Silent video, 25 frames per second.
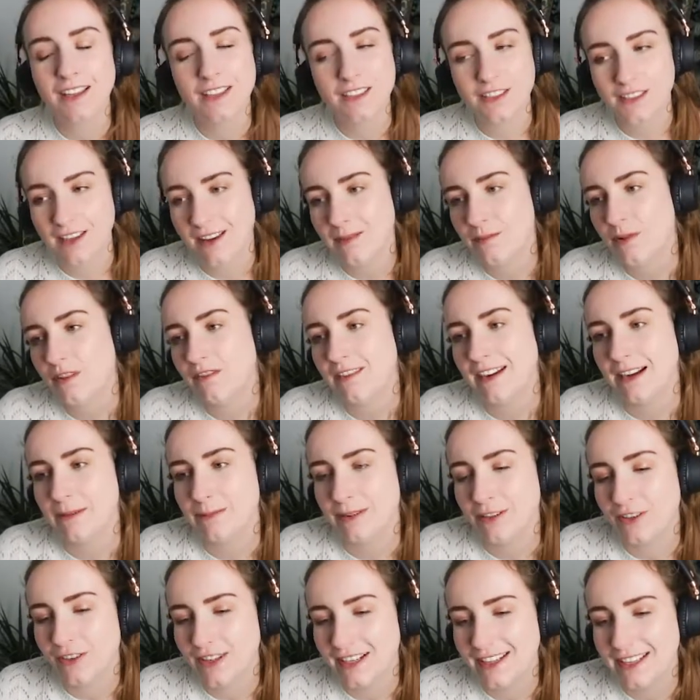Don't worry, we're
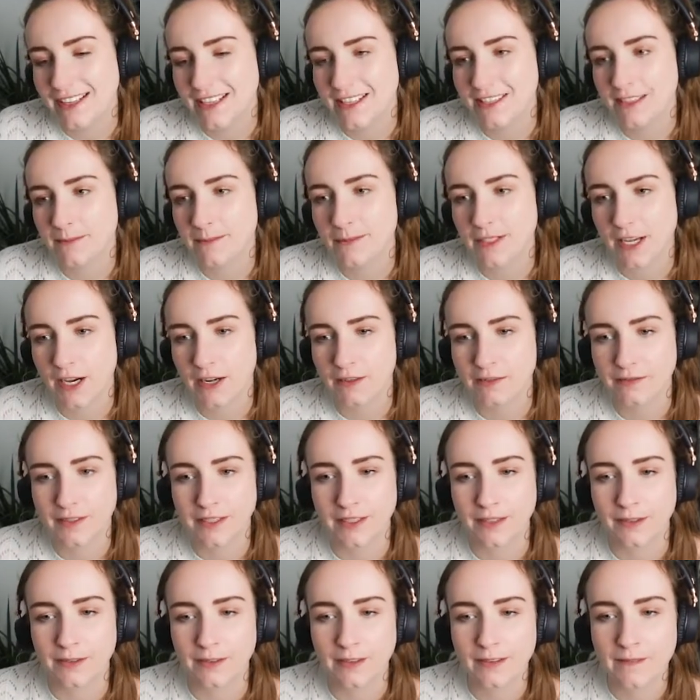cooking you some
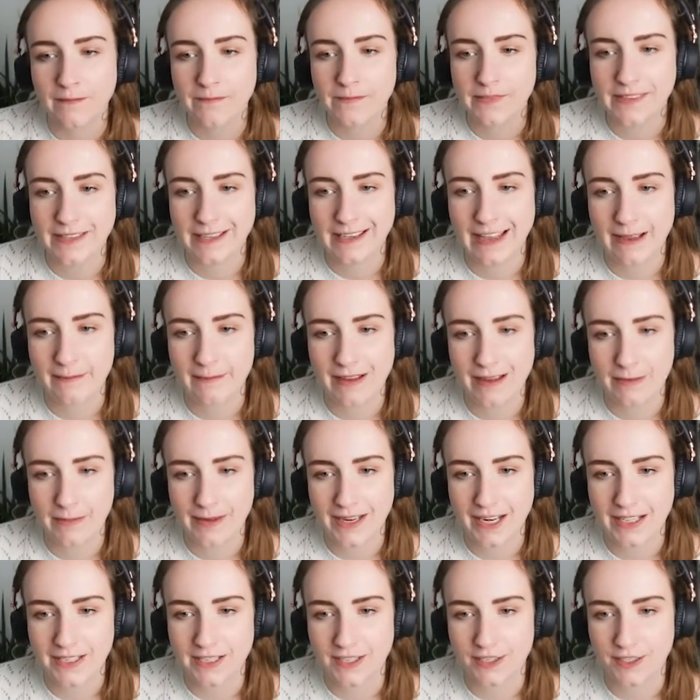tofu. Yeah, maybe
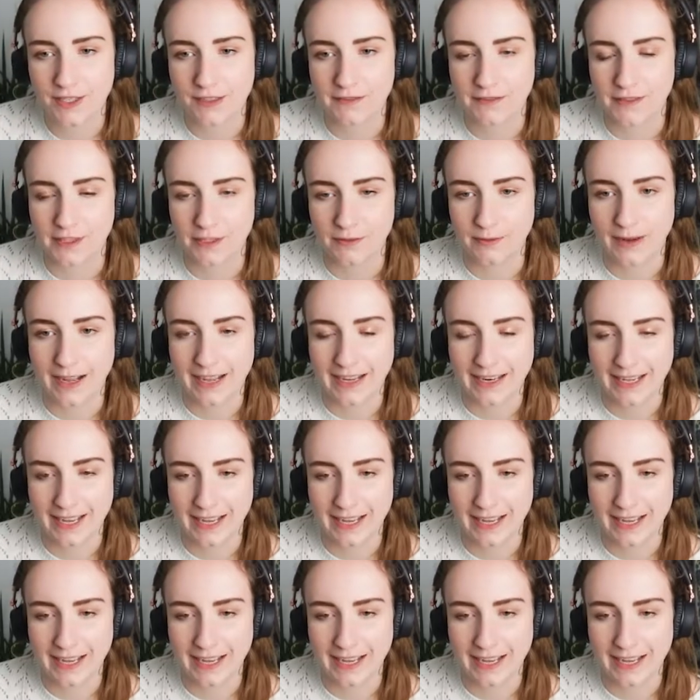I should do run away.